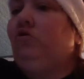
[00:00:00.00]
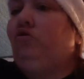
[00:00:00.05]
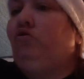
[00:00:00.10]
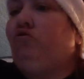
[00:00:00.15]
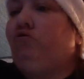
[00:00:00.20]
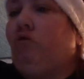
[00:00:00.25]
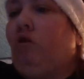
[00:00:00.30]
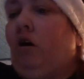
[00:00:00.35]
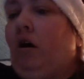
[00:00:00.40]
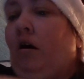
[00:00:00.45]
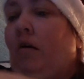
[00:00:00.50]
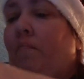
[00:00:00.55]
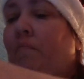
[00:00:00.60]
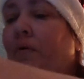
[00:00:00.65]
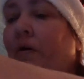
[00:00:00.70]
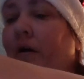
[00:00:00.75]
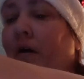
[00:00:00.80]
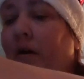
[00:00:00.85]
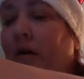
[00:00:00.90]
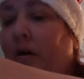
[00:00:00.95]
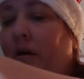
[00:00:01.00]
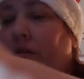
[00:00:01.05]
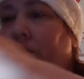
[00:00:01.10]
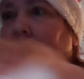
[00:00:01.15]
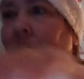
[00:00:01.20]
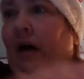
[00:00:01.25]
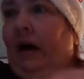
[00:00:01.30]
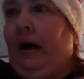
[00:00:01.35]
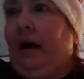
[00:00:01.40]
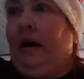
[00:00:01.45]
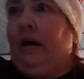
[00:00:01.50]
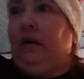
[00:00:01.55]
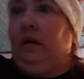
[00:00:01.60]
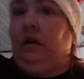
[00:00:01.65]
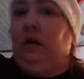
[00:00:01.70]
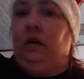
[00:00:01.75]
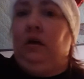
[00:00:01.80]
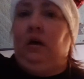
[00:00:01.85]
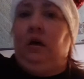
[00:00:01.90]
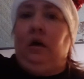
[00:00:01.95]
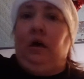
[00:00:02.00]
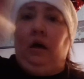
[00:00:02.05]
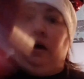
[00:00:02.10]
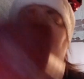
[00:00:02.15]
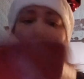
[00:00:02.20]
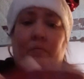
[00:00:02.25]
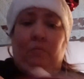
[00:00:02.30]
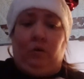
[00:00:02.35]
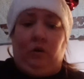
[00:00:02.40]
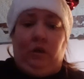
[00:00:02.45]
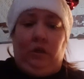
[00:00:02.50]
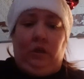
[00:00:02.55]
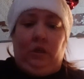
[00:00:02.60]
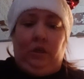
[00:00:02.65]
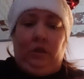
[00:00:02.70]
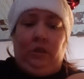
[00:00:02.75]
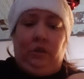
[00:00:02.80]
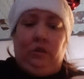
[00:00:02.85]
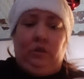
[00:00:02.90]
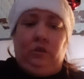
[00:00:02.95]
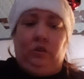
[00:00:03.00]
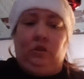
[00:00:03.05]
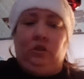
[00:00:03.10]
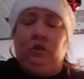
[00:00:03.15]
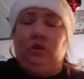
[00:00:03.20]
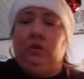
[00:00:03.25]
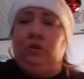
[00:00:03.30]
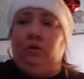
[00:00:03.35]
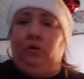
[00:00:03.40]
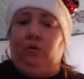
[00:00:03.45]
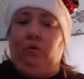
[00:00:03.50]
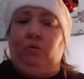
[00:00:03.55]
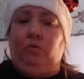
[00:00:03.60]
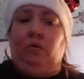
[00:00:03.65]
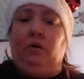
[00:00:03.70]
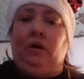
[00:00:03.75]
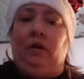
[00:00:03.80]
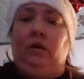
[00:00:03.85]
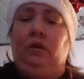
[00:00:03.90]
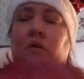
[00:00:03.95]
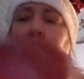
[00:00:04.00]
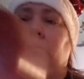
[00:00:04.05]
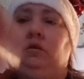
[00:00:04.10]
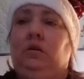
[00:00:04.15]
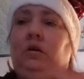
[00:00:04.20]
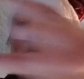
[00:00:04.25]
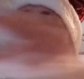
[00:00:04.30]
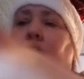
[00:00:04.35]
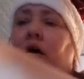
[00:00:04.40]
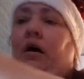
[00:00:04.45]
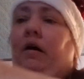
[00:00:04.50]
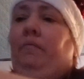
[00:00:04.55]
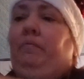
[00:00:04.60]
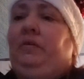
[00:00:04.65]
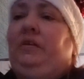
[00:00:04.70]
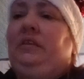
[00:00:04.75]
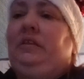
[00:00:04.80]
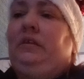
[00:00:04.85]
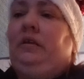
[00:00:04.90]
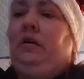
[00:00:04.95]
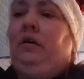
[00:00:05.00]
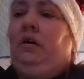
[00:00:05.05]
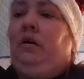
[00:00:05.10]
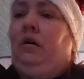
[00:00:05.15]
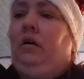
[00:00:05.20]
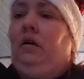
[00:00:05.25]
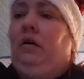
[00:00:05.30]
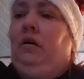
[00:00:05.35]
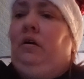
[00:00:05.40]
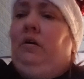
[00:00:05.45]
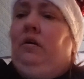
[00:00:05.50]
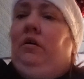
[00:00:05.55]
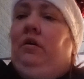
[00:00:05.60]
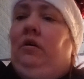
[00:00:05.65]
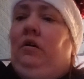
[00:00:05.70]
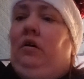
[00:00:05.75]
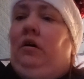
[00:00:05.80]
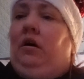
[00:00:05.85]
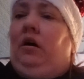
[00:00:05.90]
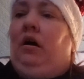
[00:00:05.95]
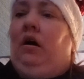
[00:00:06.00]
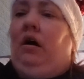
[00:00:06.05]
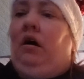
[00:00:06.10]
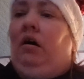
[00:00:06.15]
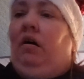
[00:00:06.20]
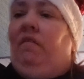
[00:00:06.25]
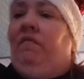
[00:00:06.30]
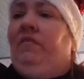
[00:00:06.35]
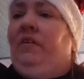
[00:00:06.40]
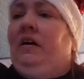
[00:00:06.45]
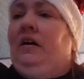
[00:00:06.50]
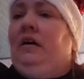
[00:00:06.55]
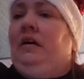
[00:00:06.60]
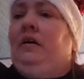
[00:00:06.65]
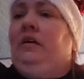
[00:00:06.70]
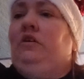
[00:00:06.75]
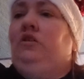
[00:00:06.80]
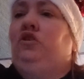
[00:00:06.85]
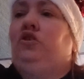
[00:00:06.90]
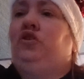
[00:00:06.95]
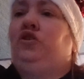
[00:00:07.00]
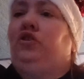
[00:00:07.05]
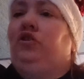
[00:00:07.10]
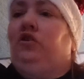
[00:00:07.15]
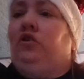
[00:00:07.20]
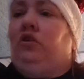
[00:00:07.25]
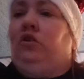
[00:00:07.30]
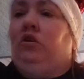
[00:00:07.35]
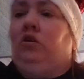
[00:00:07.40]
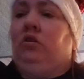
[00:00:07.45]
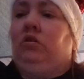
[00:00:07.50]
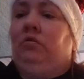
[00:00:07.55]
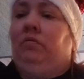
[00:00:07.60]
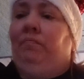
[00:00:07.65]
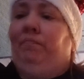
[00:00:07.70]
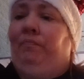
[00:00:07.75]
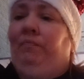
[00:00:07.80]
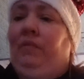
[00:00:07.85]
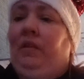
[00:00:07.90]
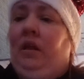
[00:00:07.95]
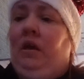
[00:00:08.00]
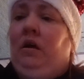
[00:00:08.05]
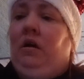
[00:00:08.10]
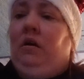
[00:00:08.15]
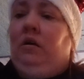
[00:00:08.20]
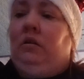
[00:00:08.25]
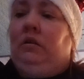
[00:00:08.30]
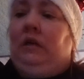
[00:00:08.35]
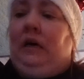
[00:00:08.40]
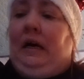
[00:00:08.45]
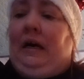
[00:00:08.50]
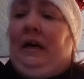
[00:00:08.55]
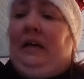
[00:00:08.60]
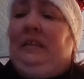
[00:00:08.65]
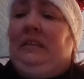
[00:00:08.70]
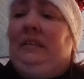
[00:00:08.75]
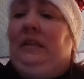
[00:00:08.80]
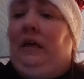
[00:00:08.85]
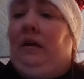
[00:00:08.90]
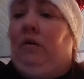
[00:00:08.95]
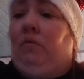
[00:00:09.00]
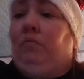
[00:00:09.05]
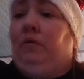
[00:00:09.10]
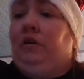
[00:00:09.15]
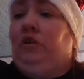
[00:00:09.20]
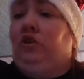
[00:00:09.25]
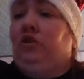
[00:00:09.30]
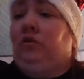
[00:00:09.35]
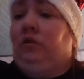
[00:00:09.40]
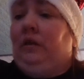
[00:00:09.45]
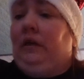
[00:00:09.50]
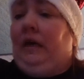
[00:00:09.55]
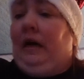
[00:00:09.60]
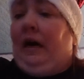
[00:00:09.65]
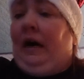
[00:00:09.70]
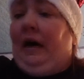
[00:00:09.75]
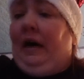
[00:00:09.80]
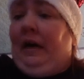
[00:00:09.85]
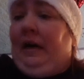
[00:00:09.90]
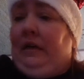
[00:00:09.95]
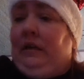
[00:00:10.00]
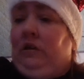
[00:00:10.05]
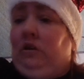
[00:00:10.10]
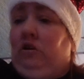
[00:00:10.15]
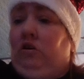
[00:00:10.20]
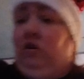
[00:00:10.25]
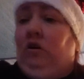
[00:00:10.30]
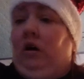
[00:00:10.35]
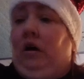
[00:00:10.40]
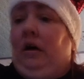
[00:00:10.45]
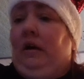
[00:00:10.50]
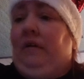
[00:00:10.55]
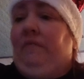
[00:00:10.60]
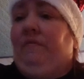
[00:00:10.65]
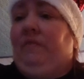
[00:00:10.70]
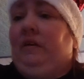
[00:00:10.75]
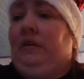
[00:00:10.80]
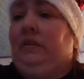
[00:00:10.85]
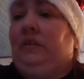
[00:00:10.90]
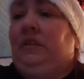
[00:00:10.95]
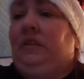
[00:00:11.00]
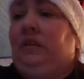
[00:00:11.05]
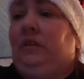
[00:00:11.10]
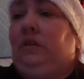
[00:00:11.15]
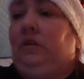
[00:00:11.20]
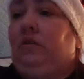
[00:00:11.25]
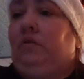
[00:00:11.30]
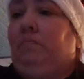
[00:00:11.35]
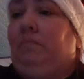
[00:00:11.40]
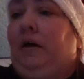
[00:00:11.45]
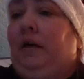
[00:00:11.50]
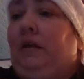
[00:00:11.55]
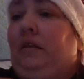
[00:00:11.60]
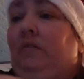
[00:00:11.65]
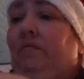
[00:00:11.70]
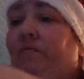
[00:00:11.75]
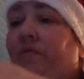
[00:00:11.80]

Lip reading: drop that. I'm going to need 2 cups of sugar. Like I said, originally I had not even intended to make the